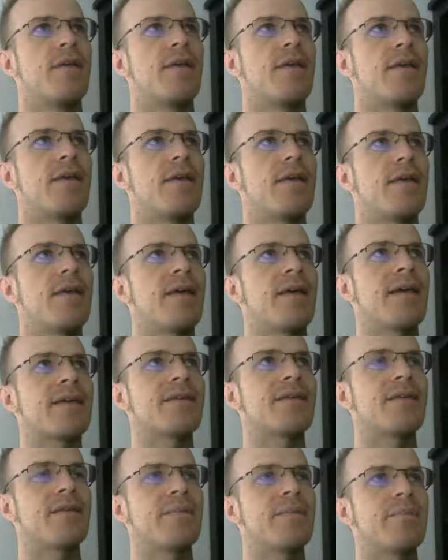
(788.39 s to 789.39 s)
it
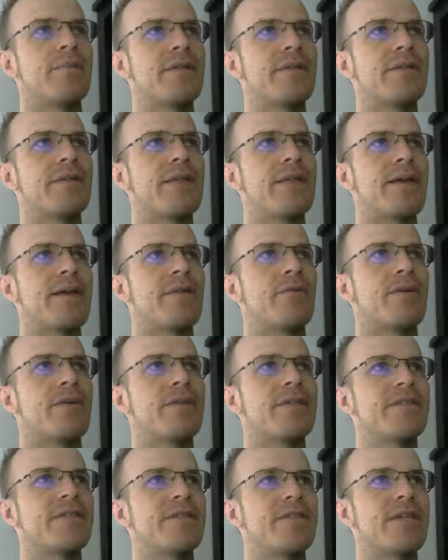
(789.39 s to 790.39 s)
actually built that query
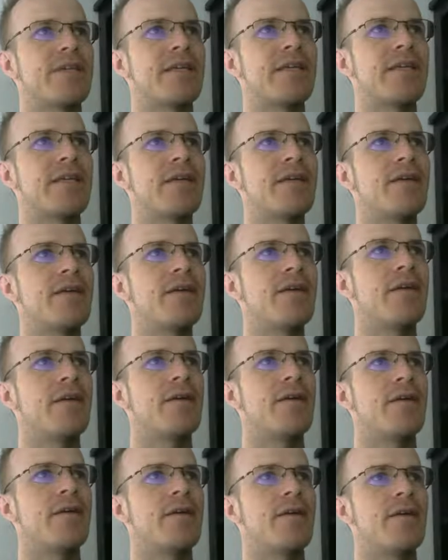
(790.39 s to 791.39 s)
string here,
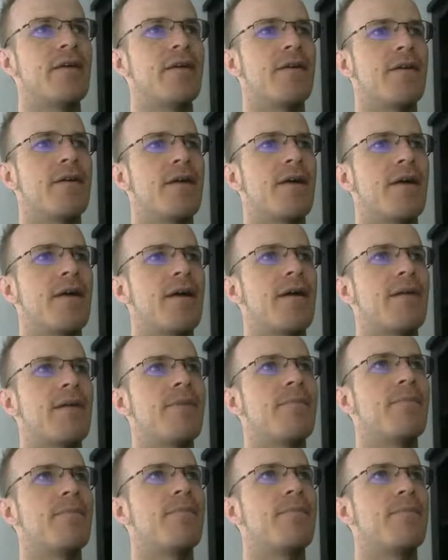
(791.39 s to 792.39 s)

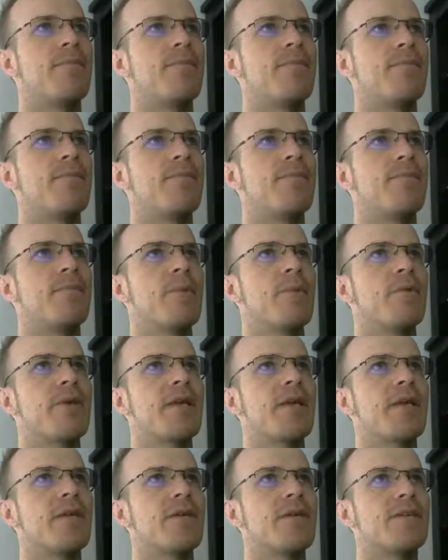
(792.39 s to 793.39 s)
but we
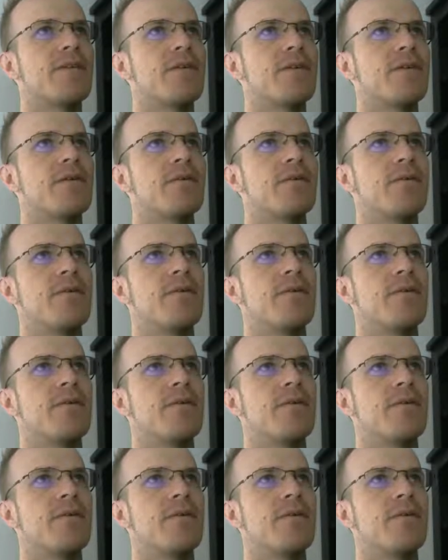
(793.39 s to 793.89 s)
can also